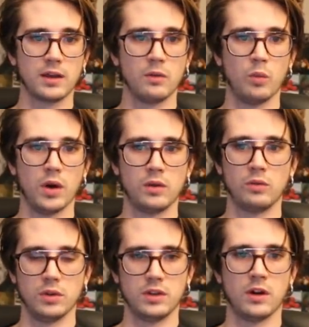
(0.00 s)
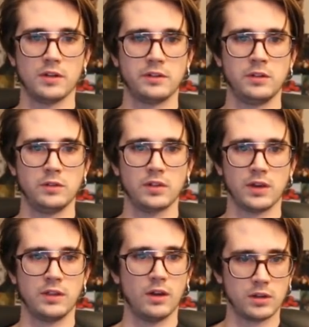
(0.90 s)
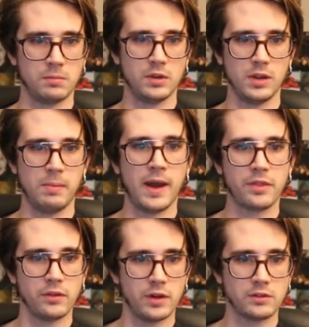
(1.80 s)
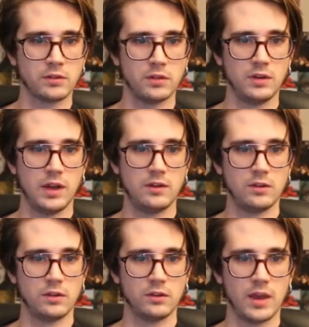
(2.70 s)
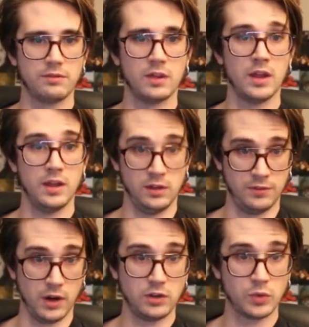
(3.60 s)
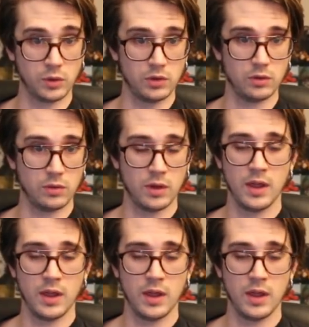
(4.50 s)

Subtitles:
what really constitutes like the ultimately pathological and dangerous left is very true.